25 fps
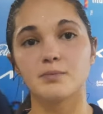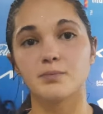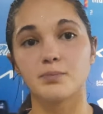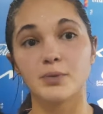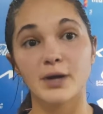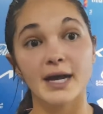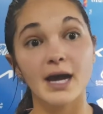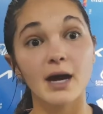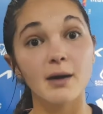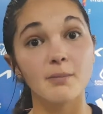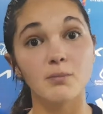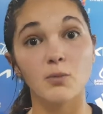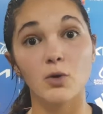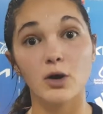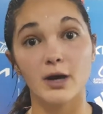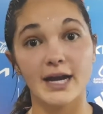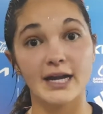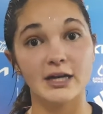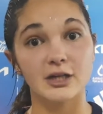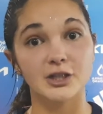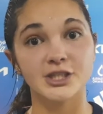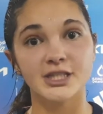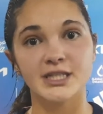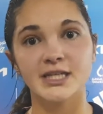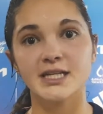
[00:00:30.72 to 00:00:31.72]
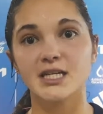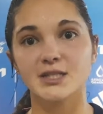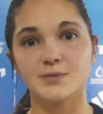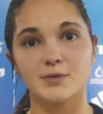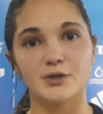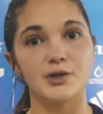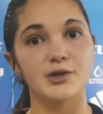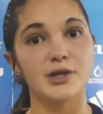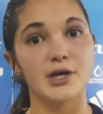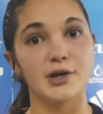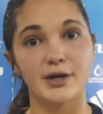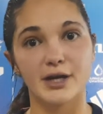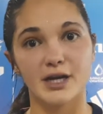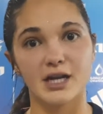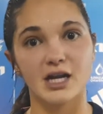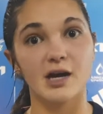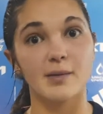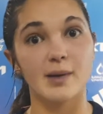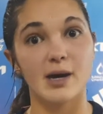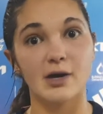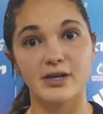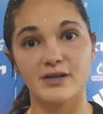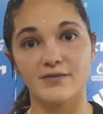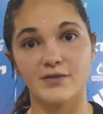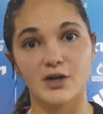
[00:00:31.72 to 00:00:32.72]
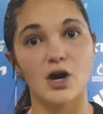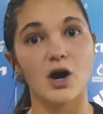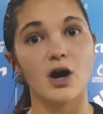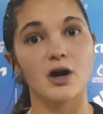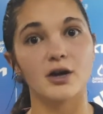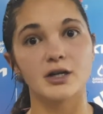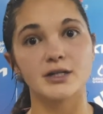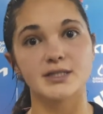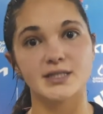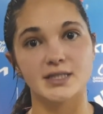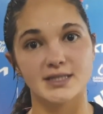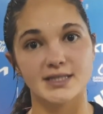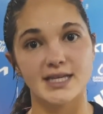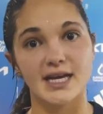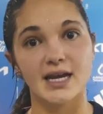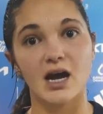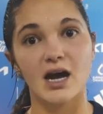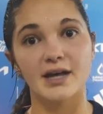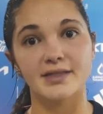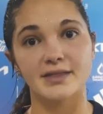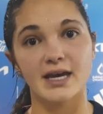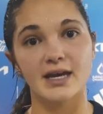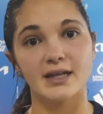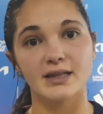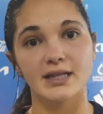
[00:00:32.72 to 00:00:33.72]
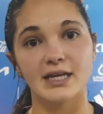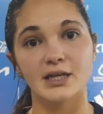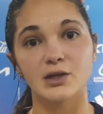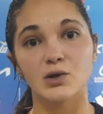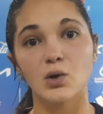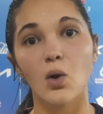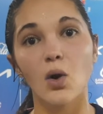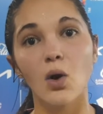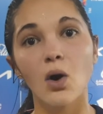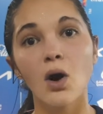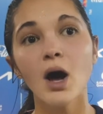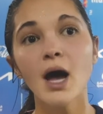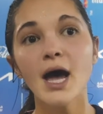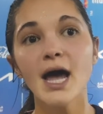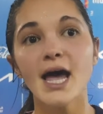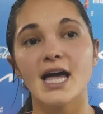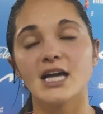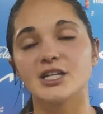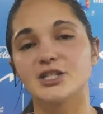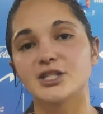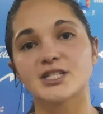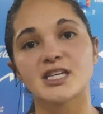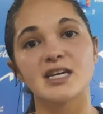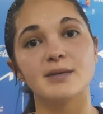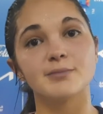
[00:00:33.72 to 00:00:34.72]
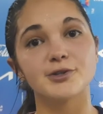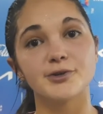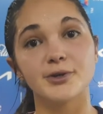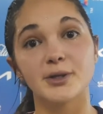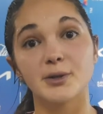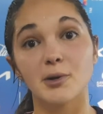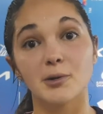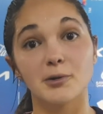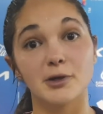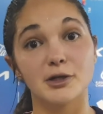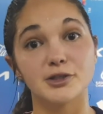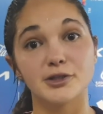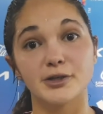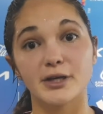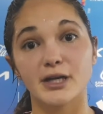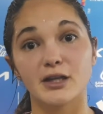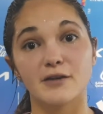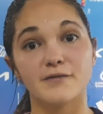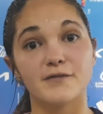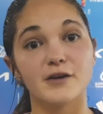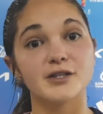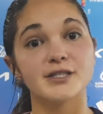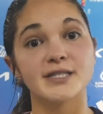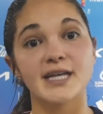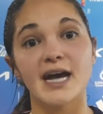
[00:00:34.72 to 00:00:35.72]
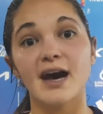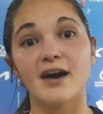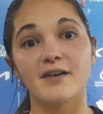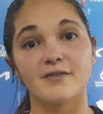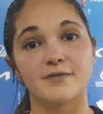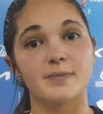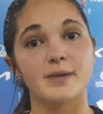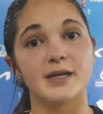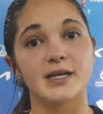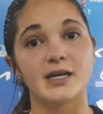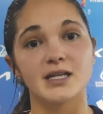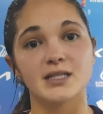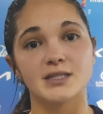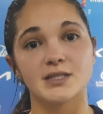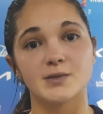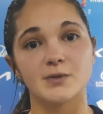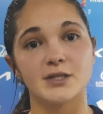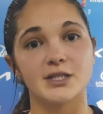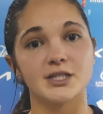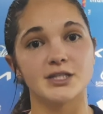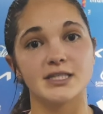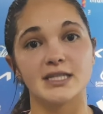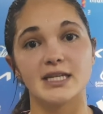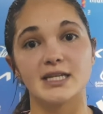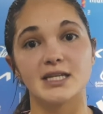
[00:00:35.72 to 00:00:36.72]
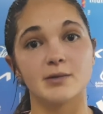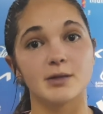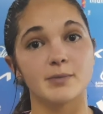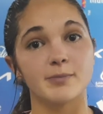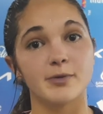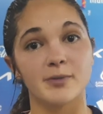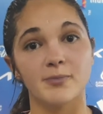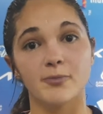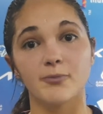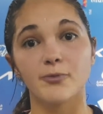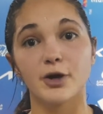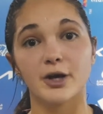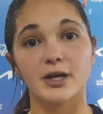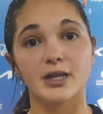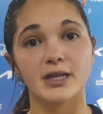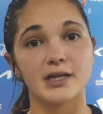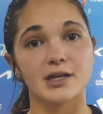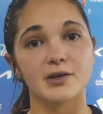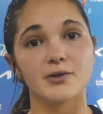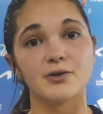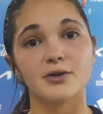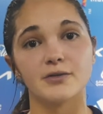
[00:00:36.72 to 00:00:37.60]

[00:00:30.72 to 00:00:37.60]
bring up more energy, because we knew they were going to come out even harder since they got that late goal, and just keep doing what we were doing in the first half, because we just needed to be more clinical.